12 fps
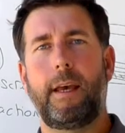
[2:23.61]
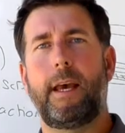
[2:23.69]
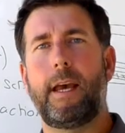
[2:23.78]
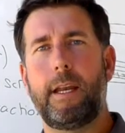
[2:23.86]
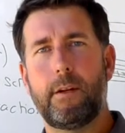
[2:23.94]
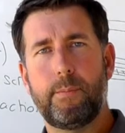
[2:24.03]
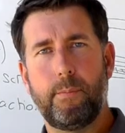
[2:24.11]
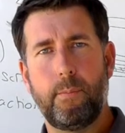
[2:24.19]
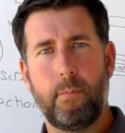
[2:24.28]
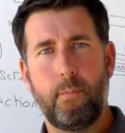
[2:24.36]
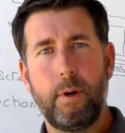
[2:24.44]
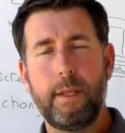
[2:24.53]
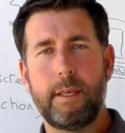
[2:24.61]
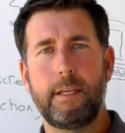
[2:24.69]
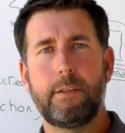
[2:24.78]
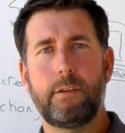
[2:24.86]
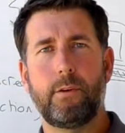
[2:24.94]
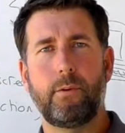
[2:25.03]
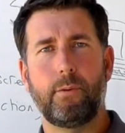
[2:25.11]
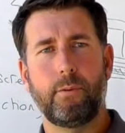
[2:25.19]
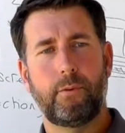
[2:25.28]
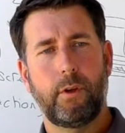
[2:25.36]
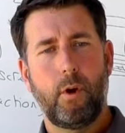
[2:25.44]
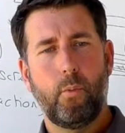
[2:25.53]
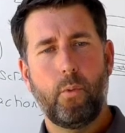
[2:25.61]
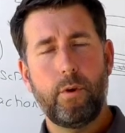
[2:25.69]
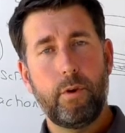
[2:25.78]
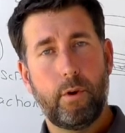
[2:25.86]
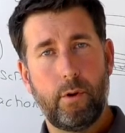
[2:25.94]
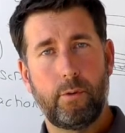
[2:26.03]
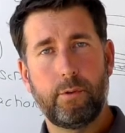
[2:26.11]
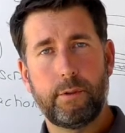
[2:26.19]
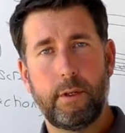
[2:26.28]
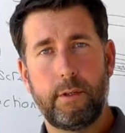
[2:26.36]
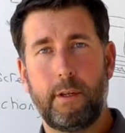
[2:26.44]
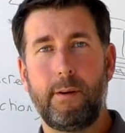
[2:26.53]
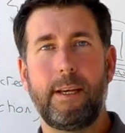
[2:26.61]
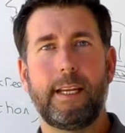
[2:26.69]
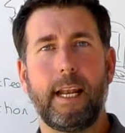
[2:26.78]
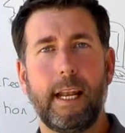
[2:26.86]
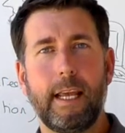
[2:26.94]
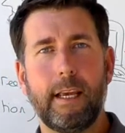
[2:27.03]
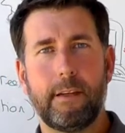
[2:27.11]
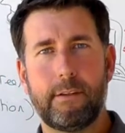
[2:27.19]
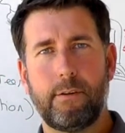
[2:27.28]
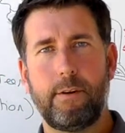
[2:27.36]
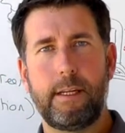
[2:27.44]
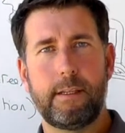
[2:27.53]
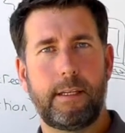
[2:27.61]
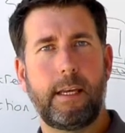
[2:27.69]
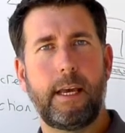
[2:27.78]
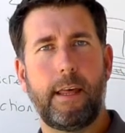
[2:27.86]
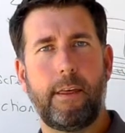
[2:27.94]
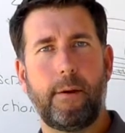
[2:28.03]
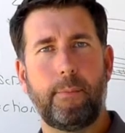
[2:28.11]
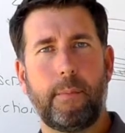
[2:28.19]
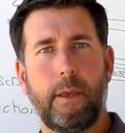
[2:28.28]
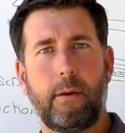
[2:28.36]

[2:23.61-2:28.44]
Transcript: And with these tools, what you can also do is link screens together.